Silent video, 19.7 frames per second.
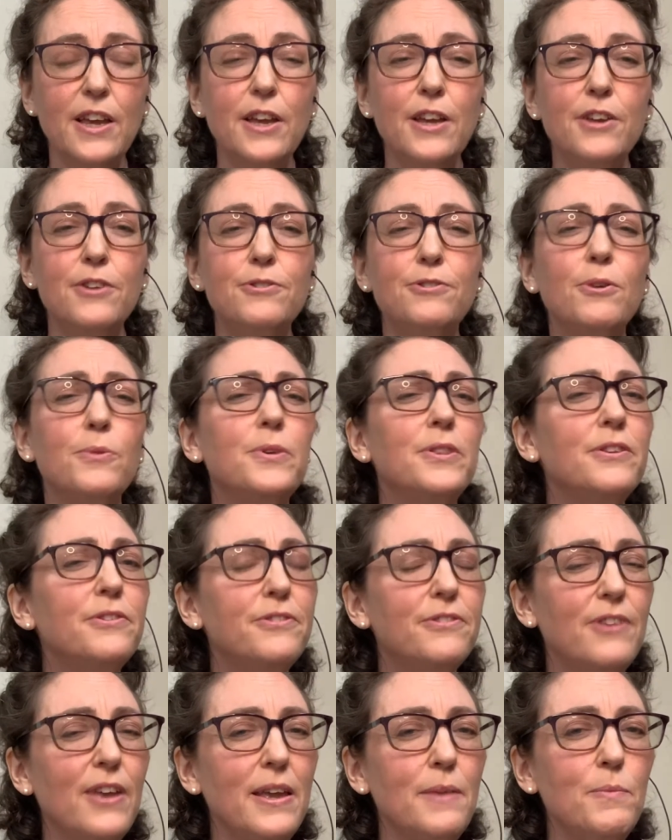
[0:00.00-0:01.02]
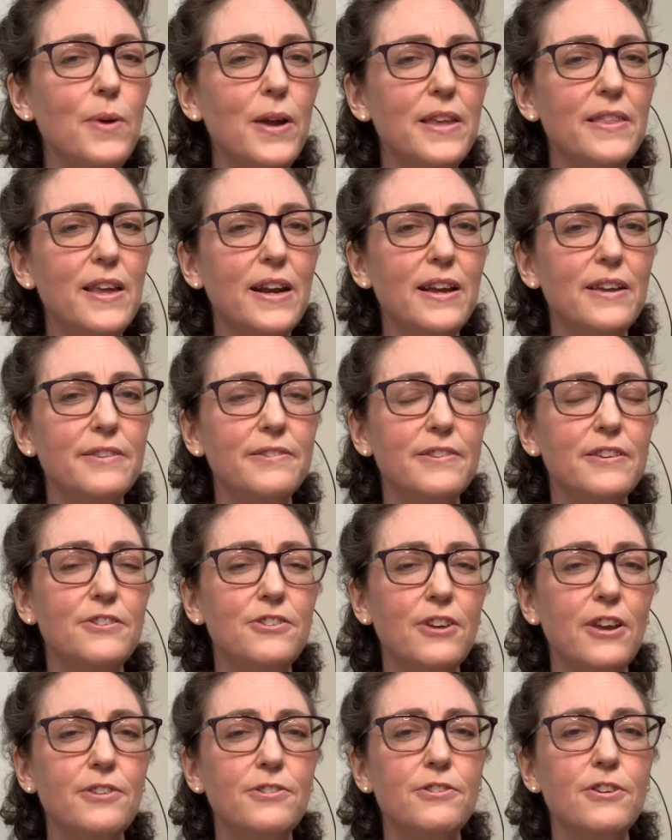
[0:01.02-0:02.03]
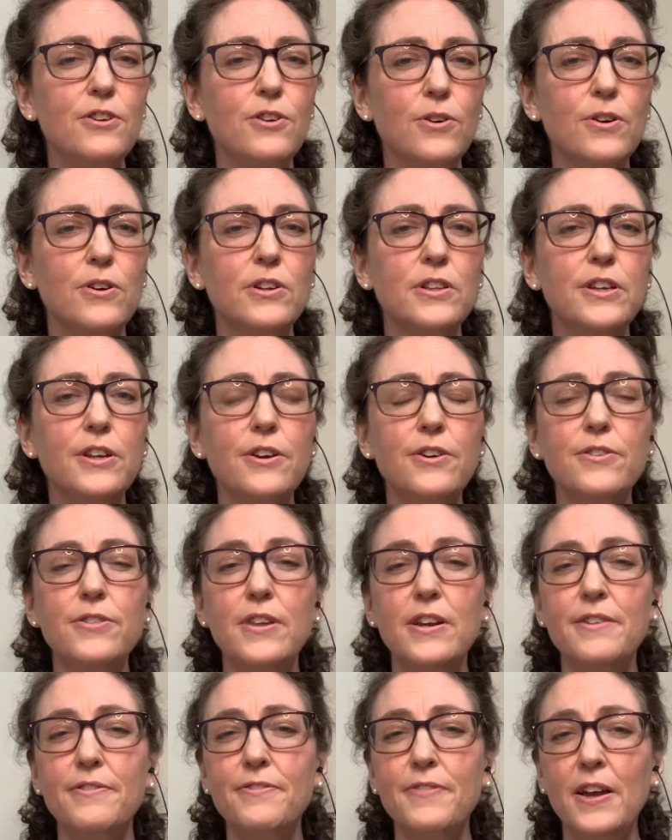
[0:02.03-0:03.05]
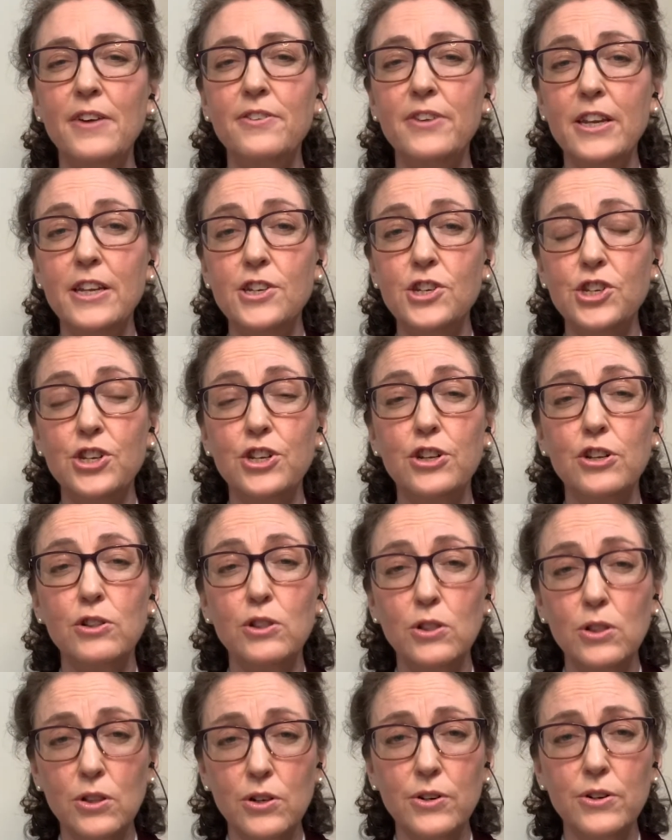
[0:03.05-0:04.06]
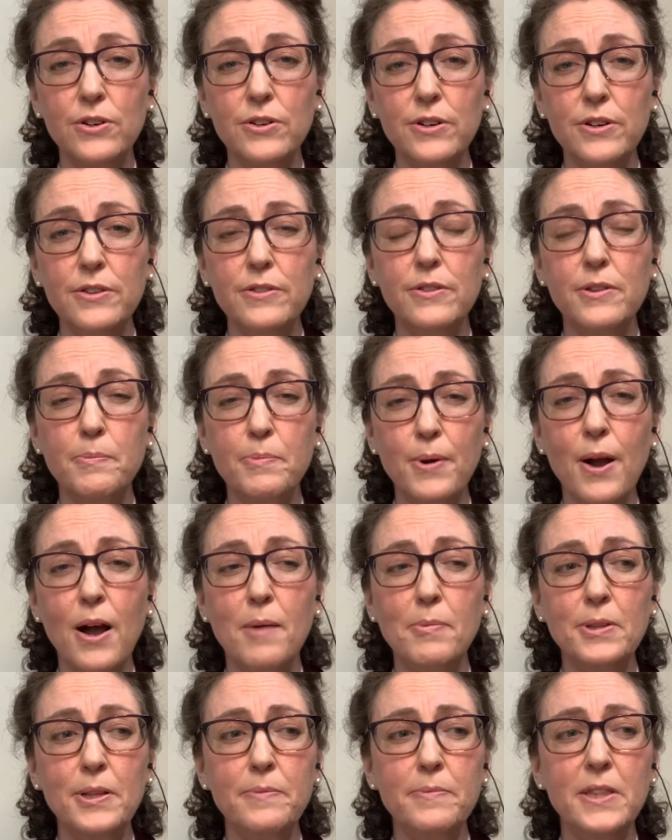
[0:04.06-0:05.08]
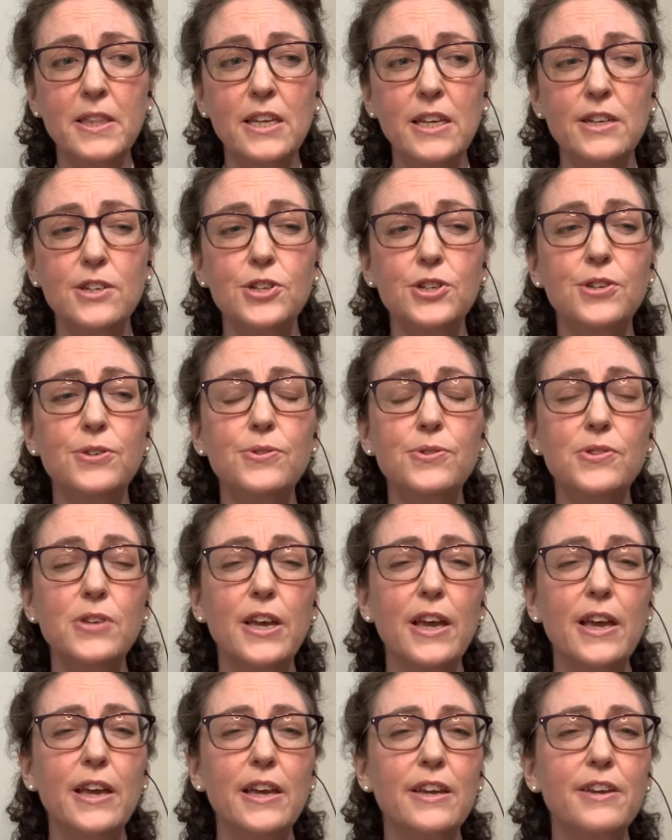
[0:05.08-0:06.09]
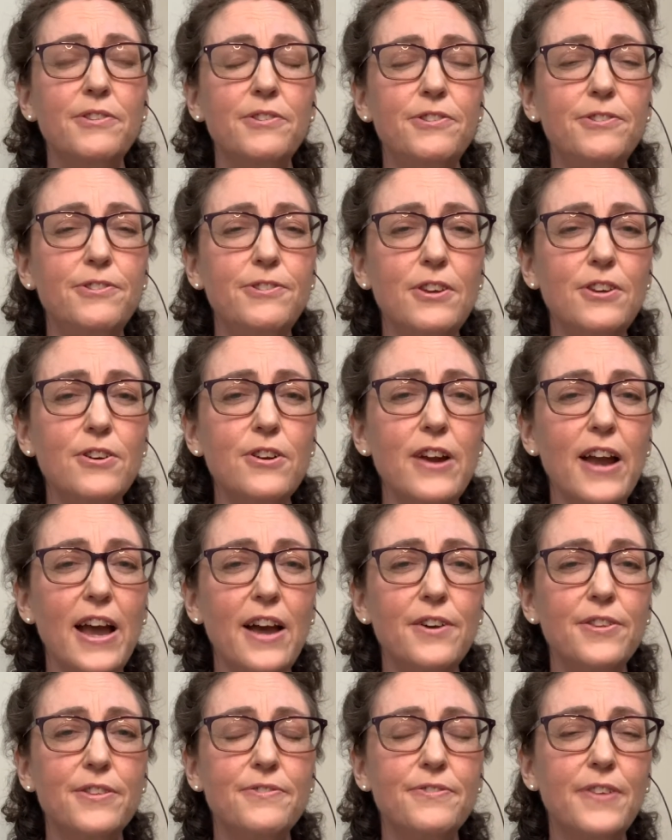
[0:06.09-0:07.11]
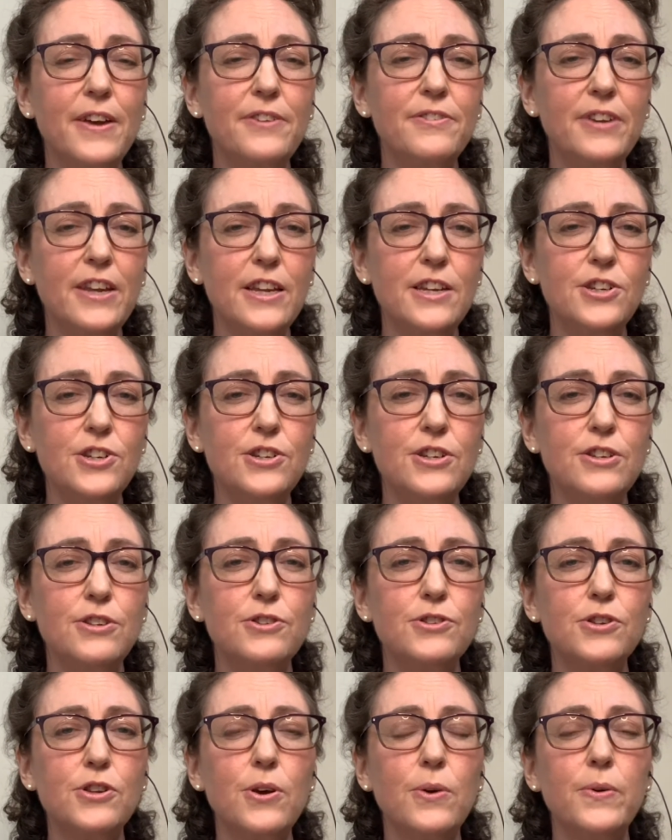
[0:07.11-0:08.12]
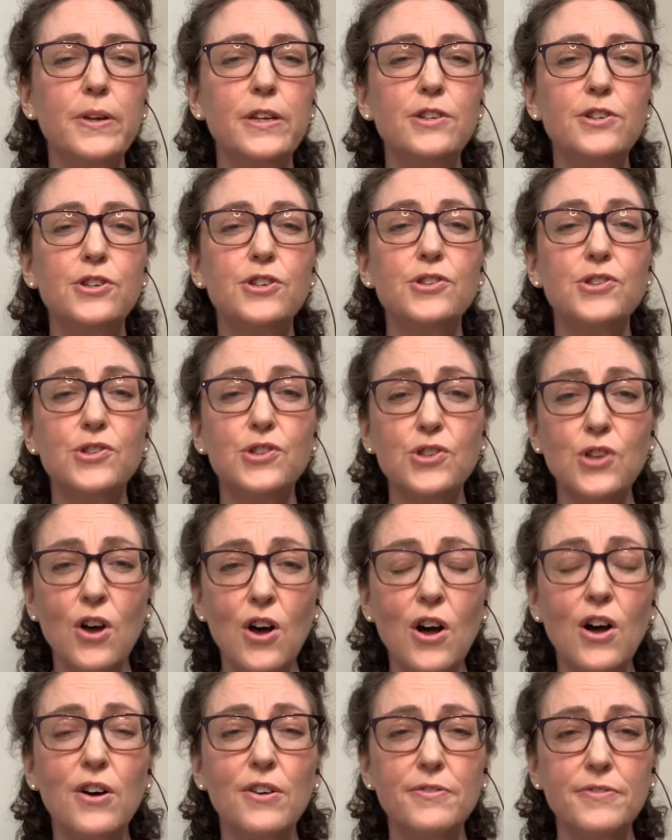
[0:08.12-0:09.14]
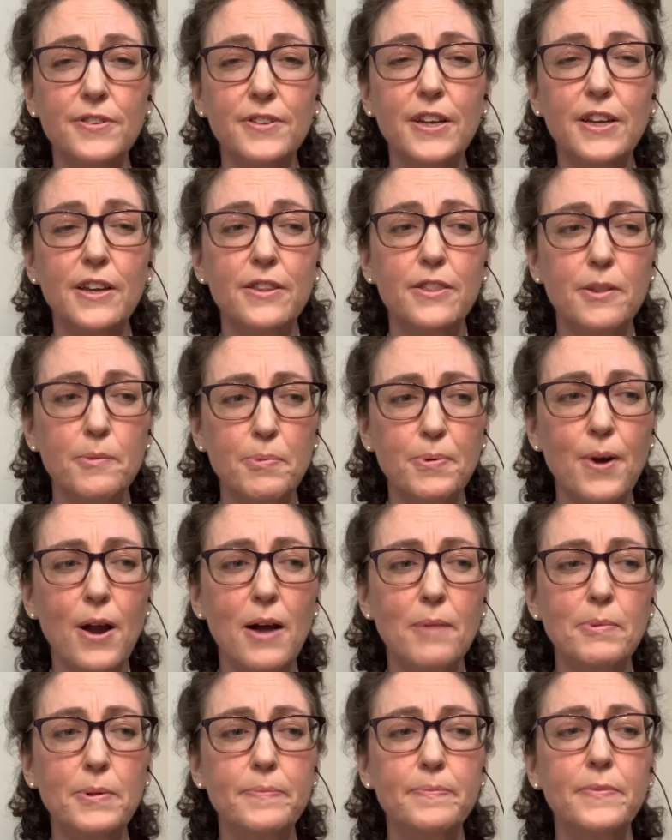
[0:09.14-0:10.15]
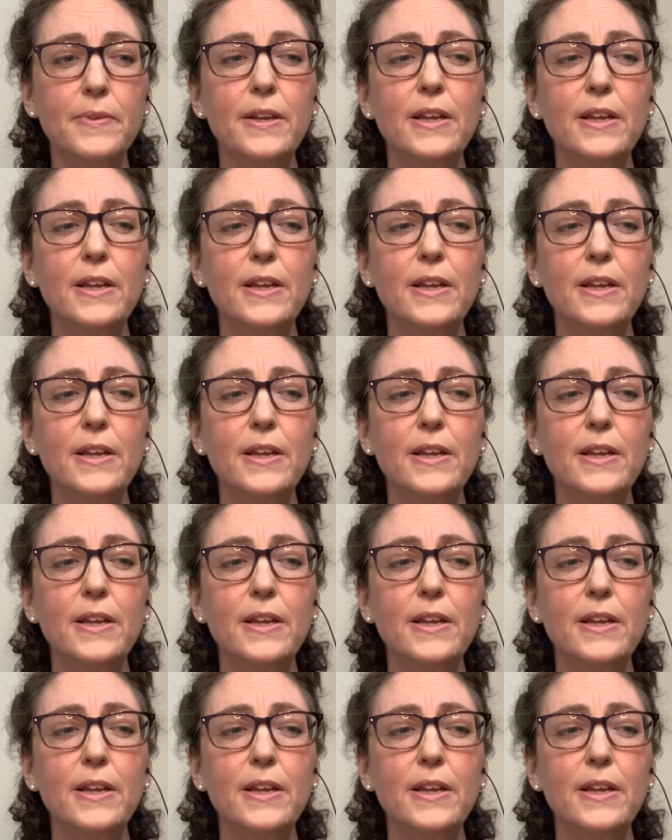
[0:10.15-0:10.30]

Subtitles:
So in the same way that I suggested earlier that a foundation learn the problem and the issues, consider how the foundation is going to solve the problem